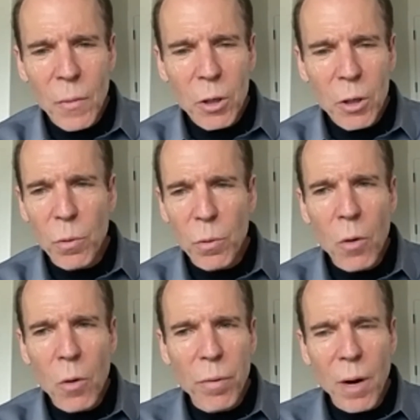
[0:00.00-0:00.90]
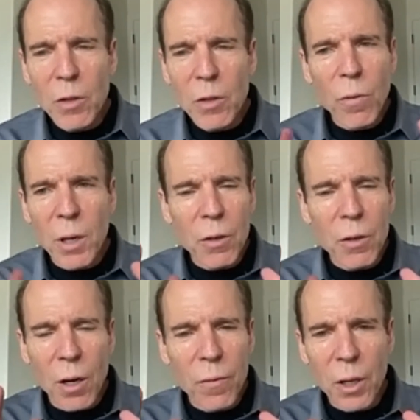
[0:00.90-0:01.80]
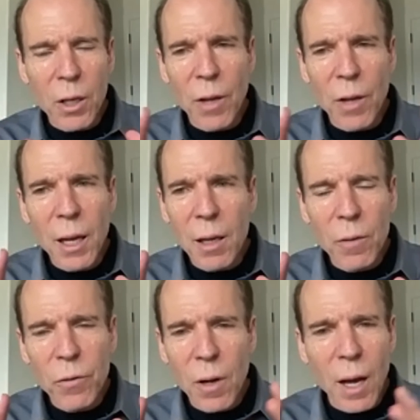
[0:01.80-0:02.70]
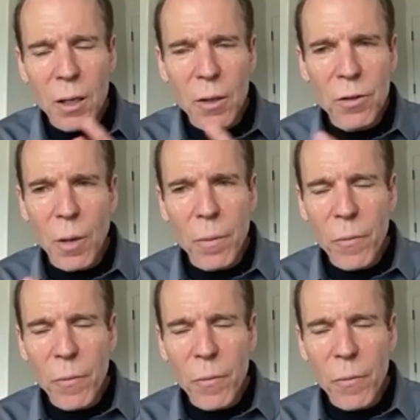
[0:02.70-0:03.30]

Because we know that brain shrinkage on a vegan diet, if you're not going to,